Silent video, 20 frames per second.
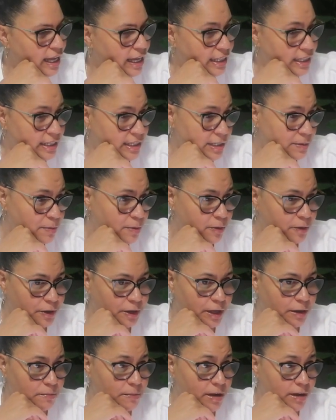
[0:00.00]
at this
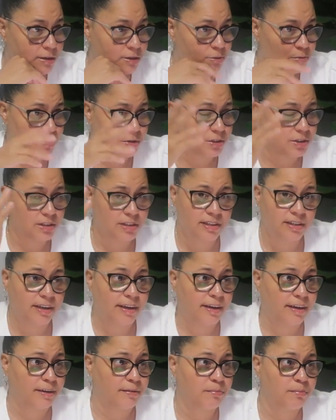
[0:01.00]
point, I might as well just
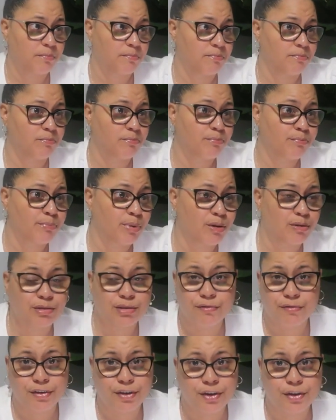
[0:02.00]
say
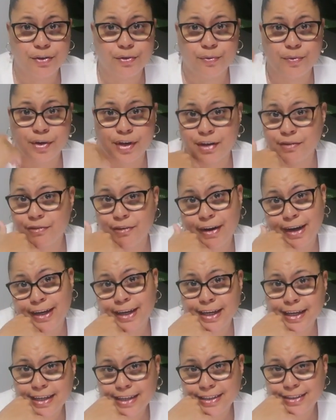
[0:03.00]
post a video whenever I
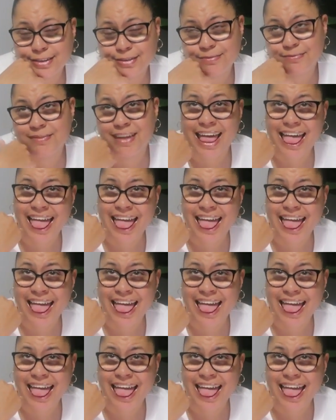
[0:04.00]
can.